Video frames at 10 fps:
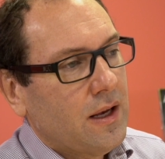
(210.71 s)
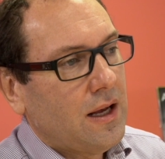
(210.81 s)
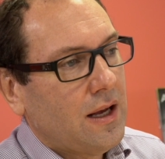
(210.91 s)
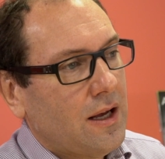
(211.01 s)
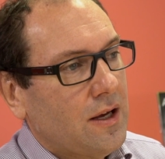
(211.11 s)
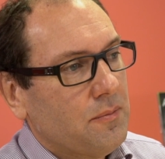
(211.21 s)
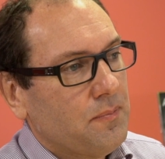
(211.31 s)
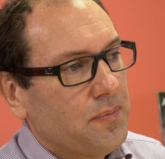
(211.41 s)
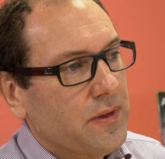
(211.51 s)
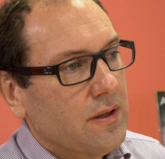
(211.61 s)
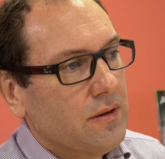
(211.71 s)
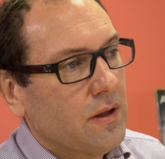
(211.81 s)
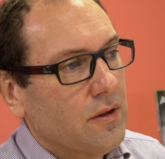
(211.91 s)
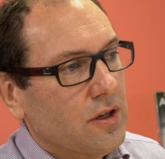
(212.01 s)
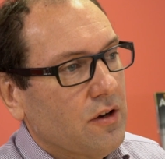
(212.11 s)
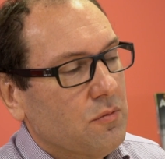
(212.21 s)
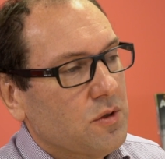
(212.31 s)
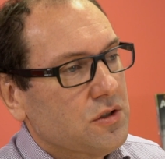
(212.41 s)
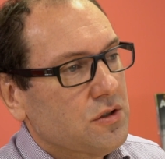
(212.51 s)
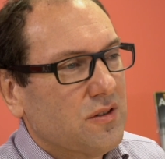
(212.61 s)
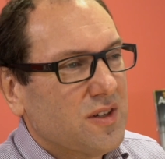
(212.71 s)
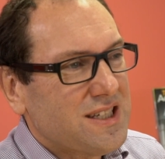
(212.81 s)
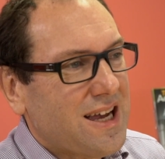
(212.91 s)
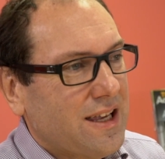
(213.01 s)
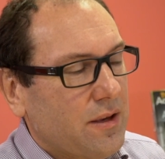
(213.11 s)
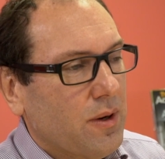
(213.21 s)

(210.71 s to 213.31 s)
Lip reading: that the government's sort of attacking